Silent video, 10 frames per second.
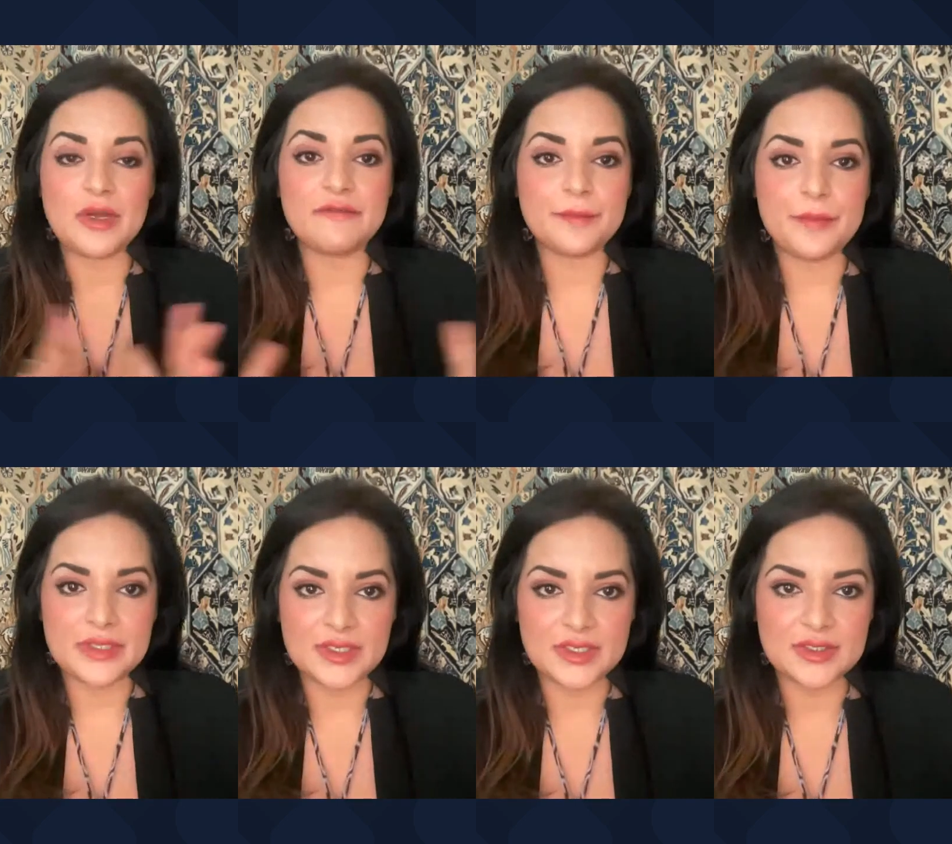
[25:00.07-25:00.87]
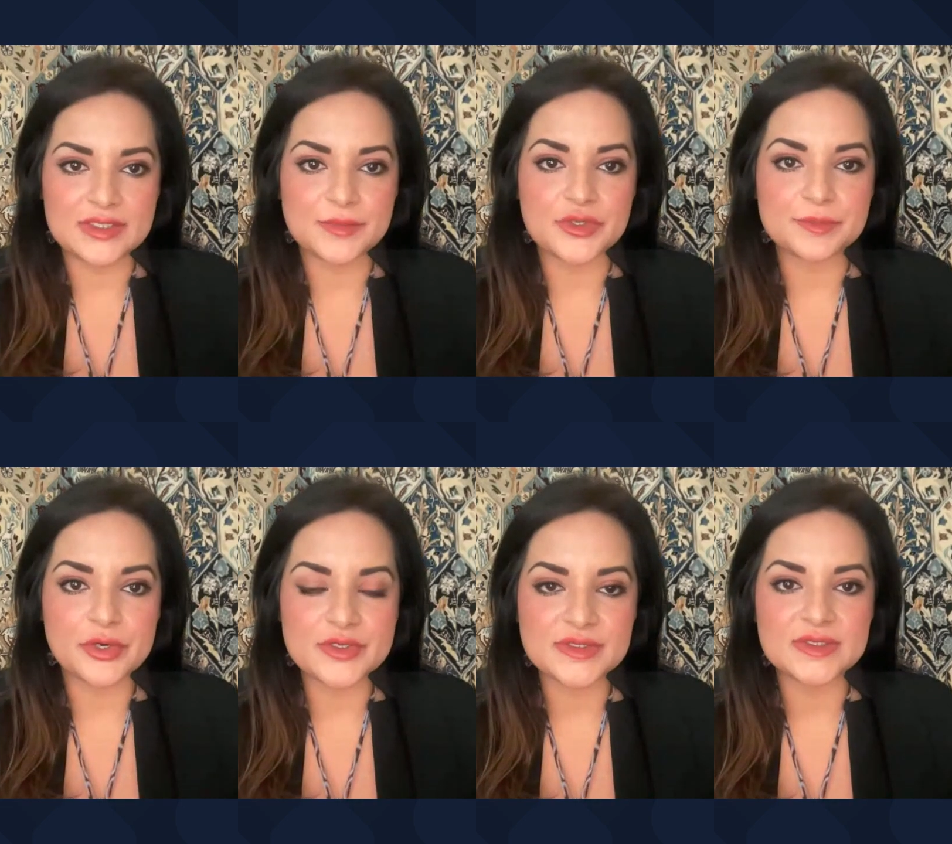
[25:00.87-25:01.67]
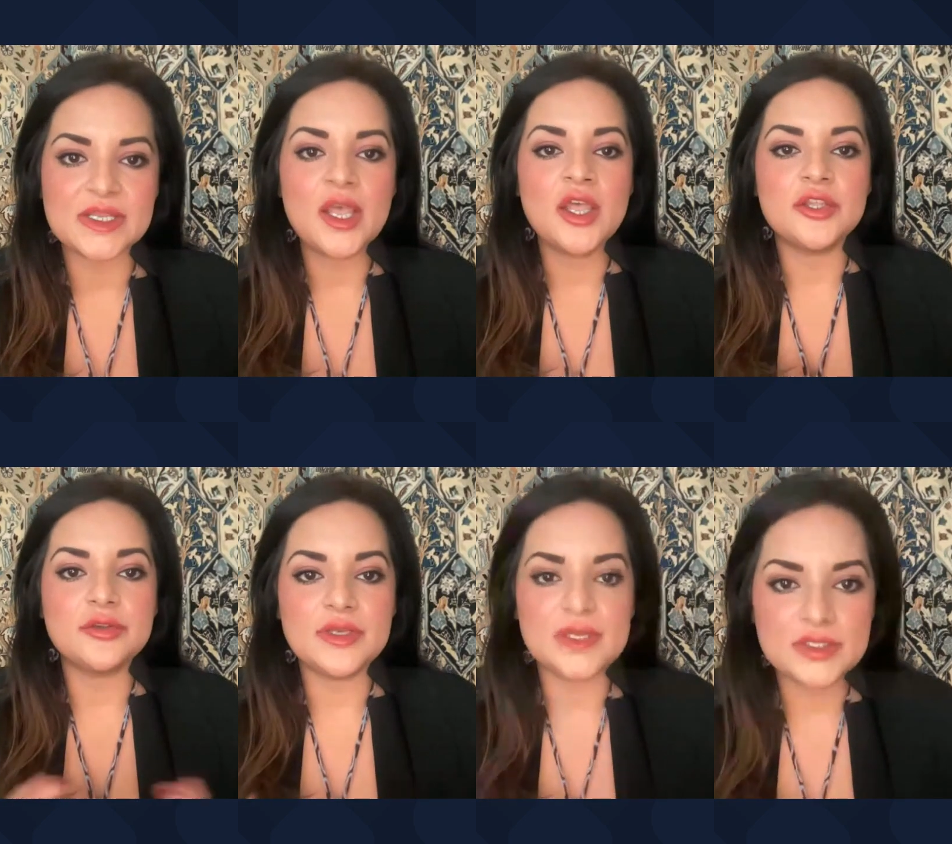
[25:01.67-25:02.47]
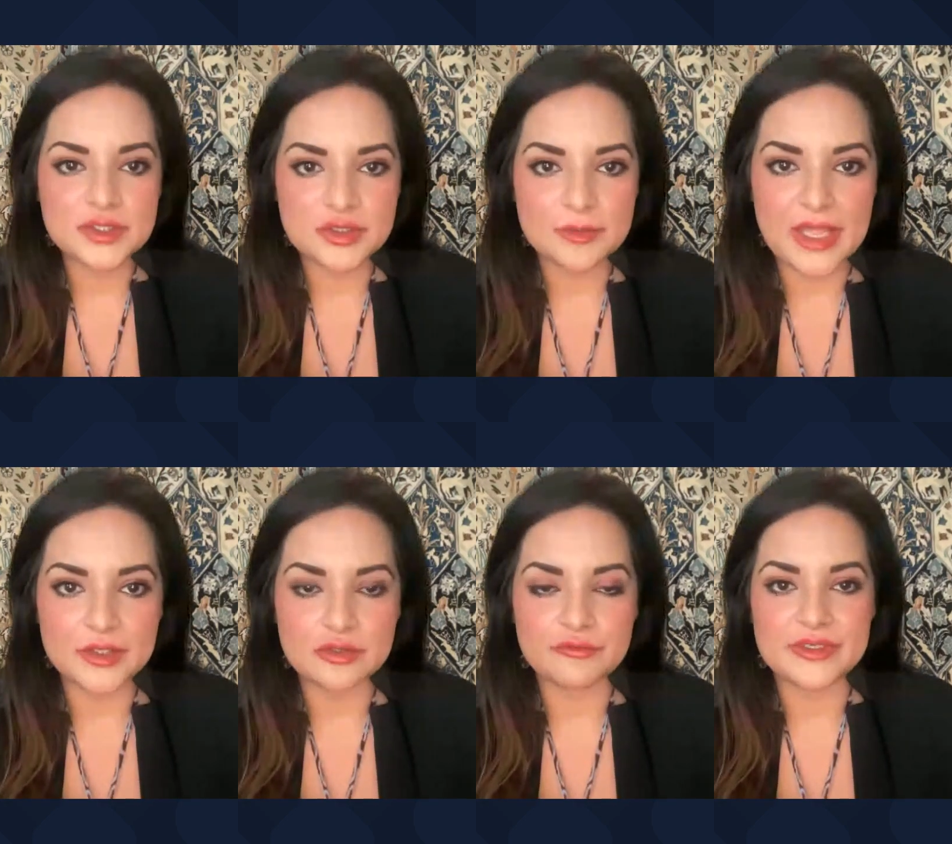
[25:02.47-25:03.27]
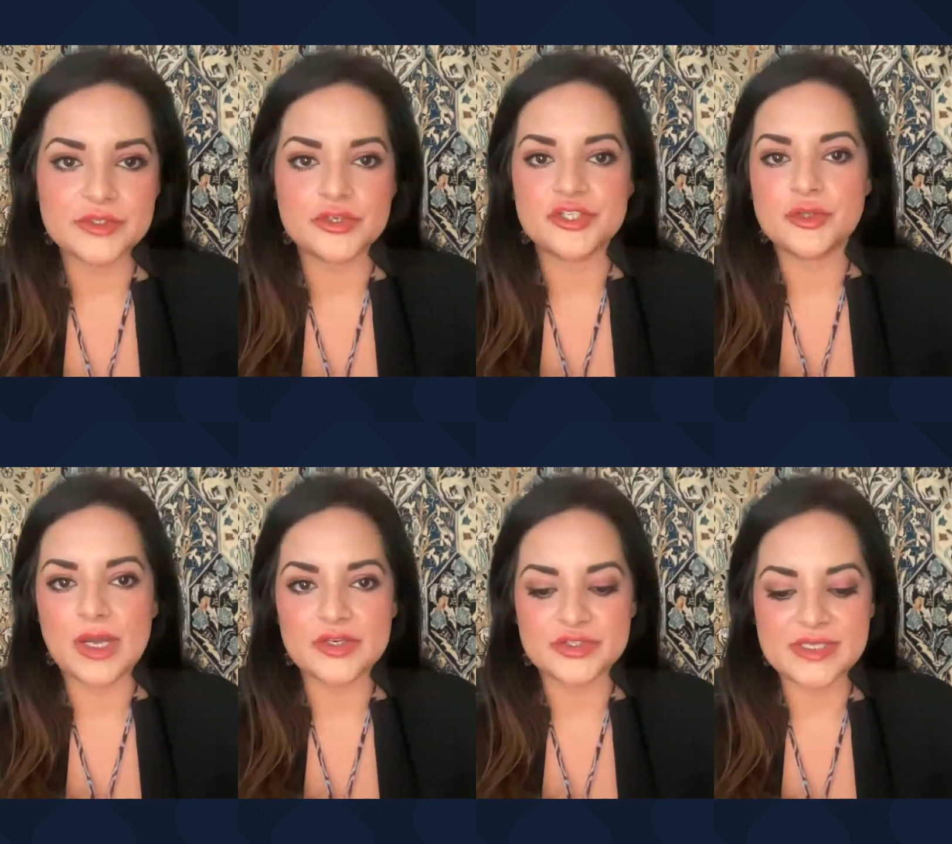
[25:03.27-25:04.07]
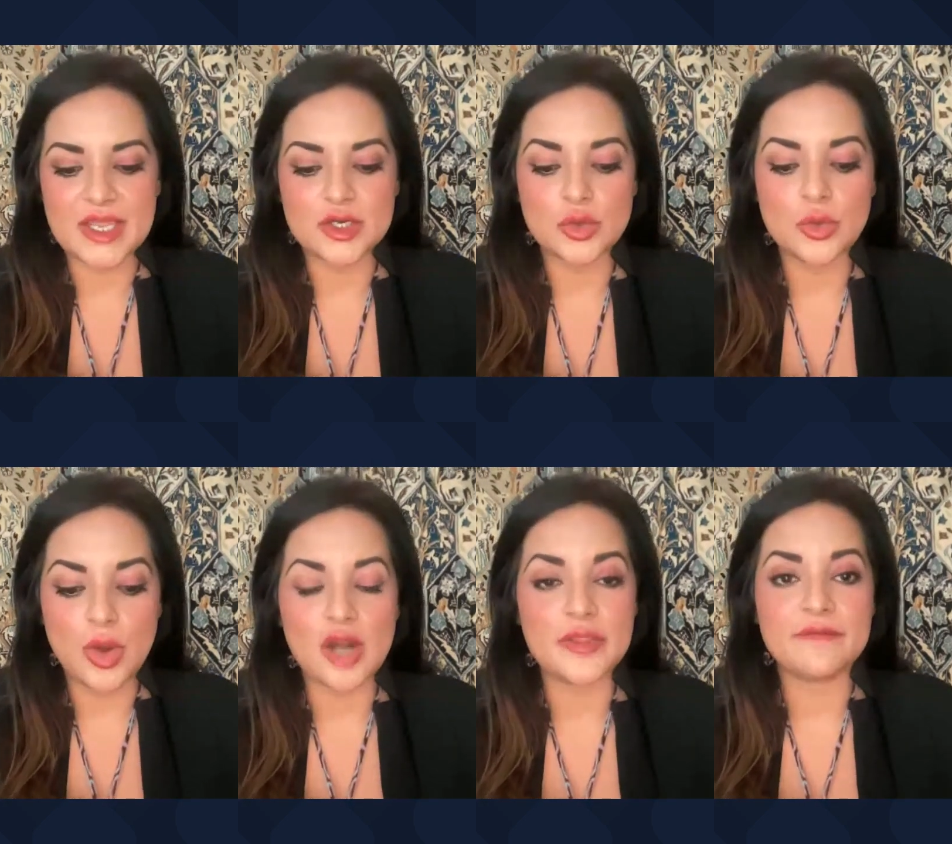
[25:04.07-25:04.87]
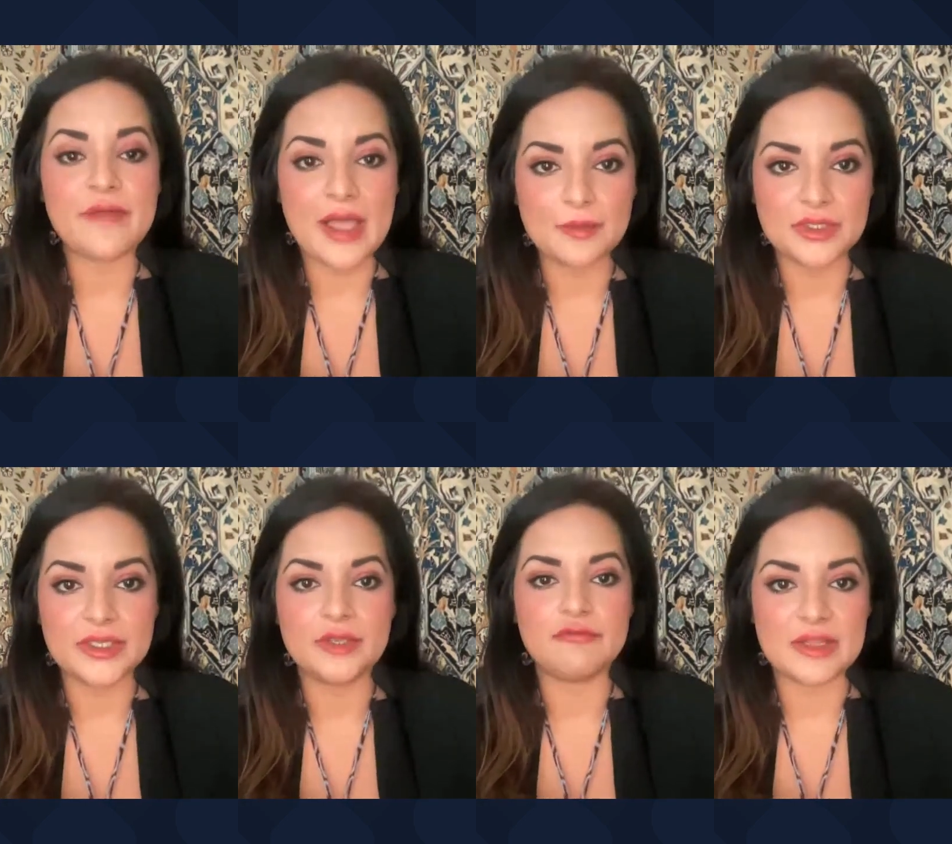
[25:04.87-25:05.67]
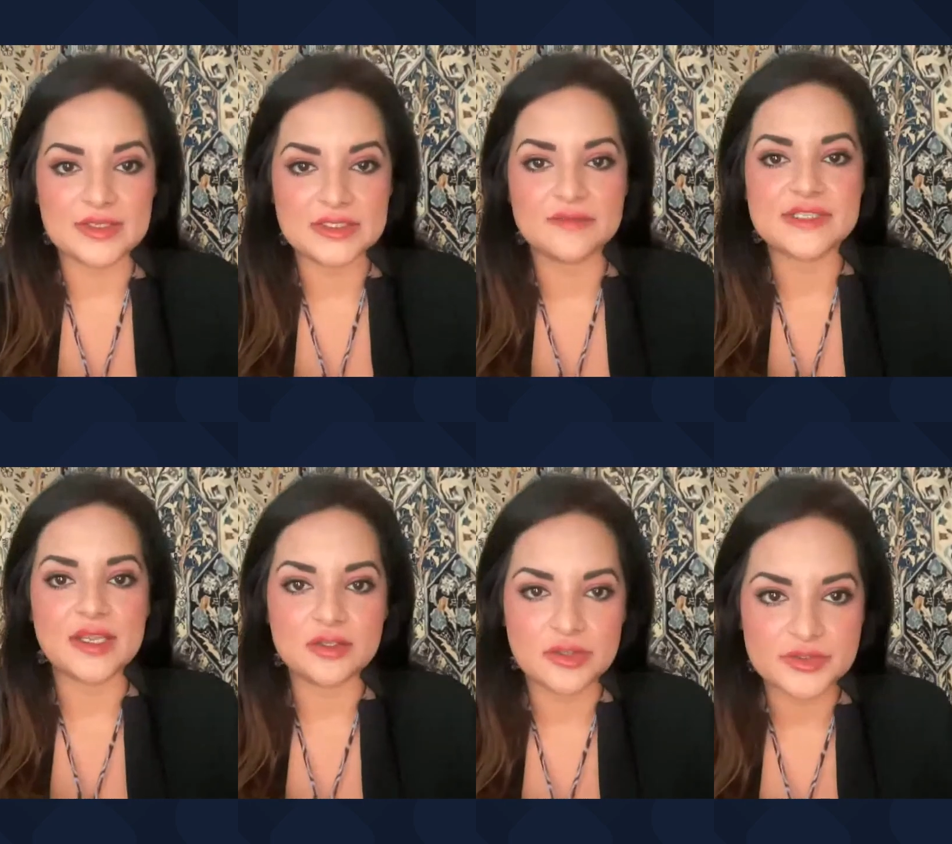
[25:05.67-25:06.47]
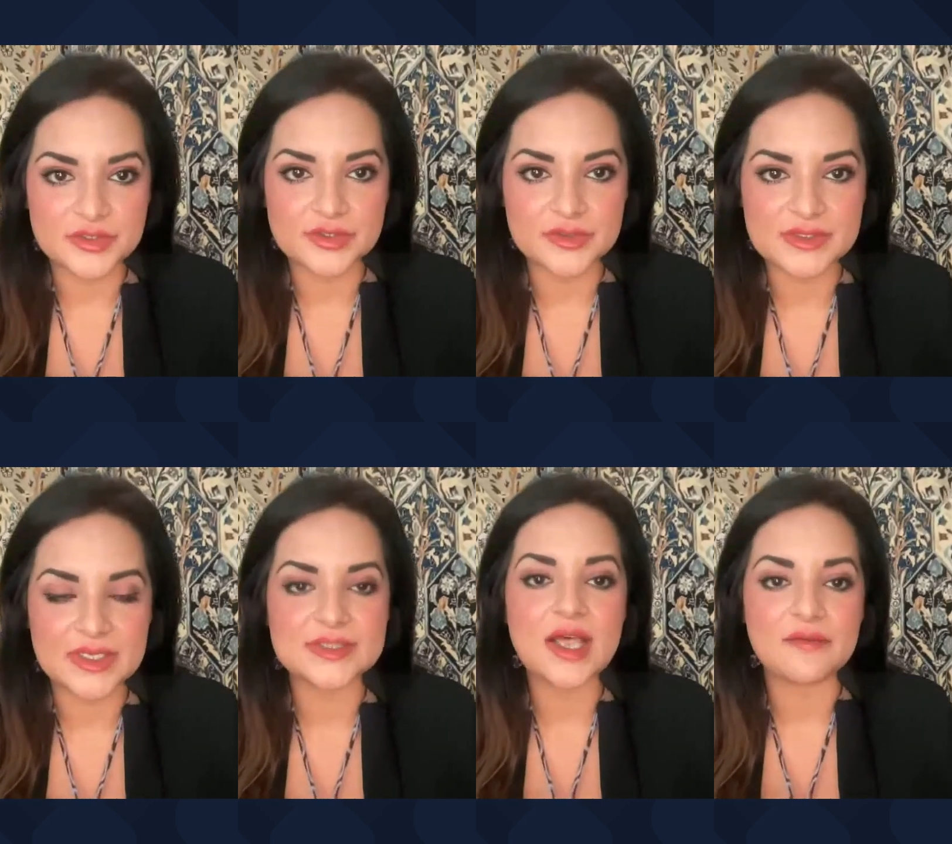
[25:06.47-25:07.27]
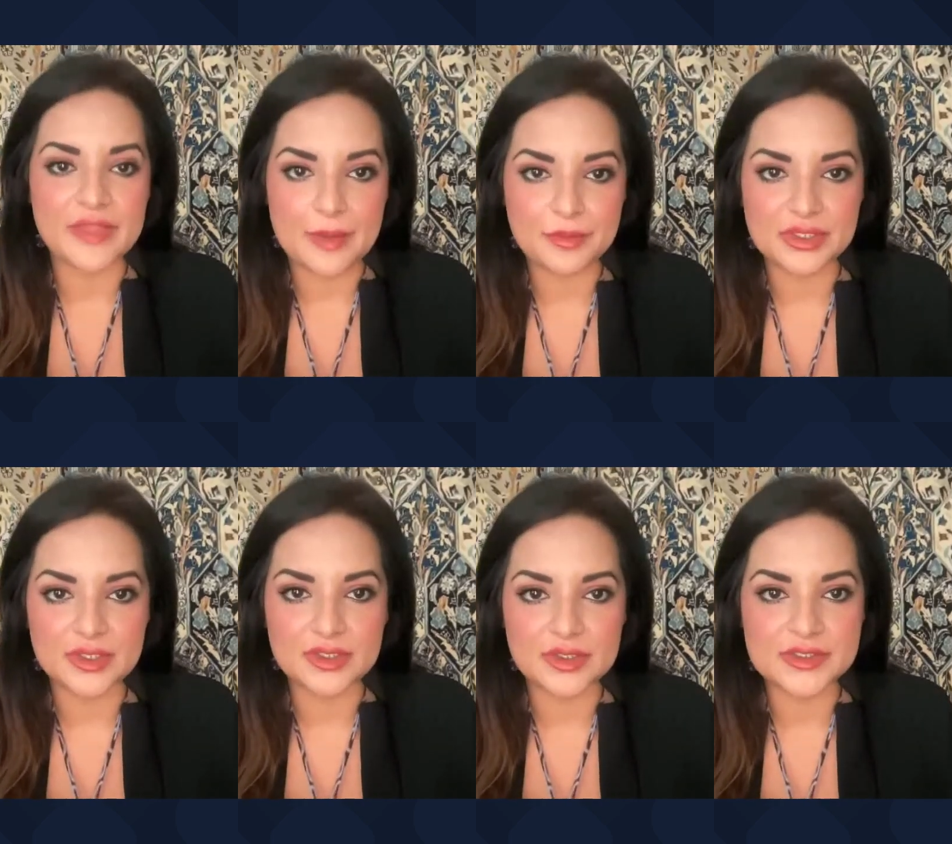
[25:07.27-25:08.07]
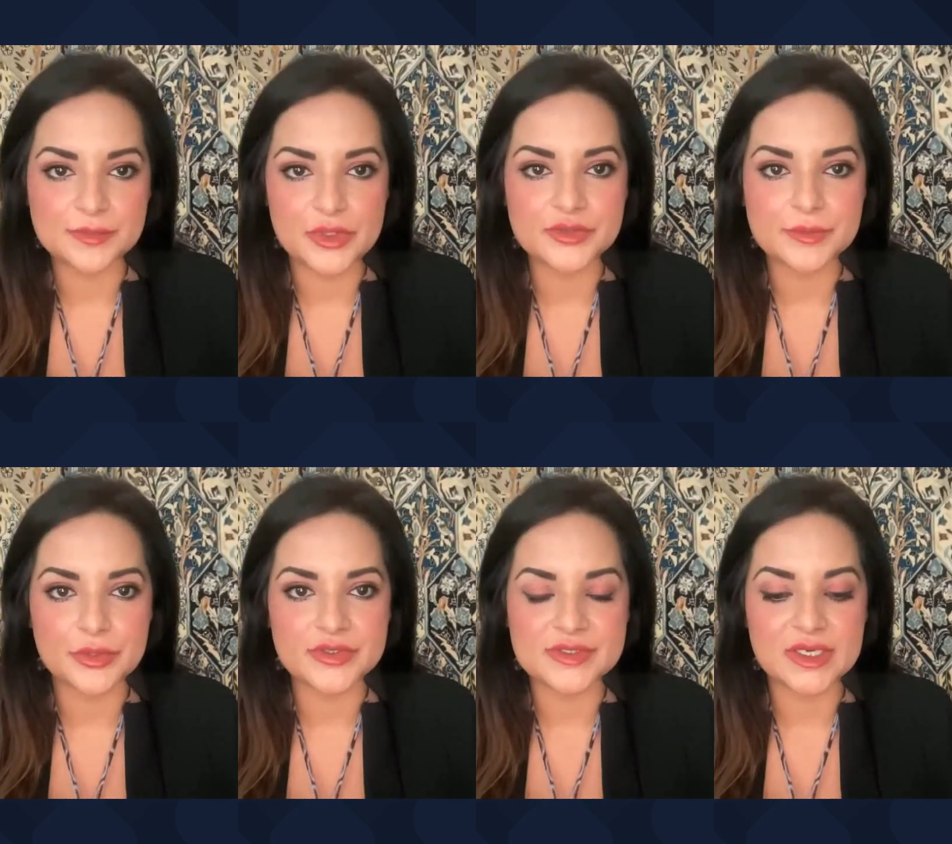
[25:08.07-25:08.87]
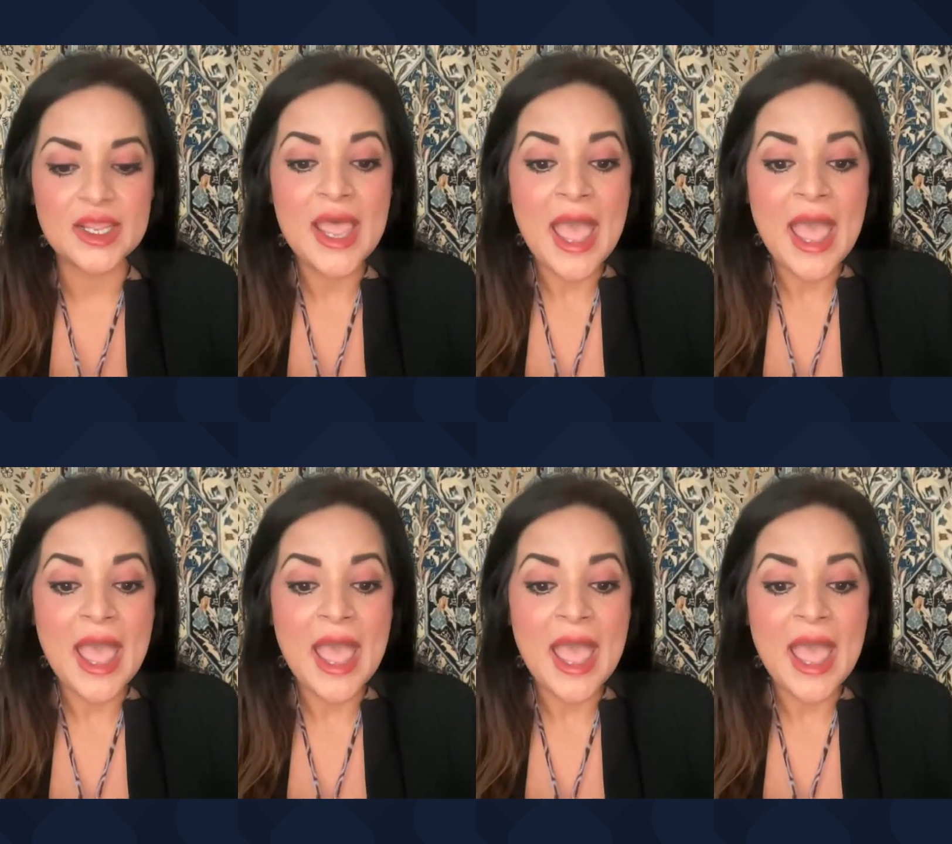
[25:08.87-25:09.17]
of politically exposed persons, you need to do manual research to understand who are the family, relatives, and close associates of that politically exposed person.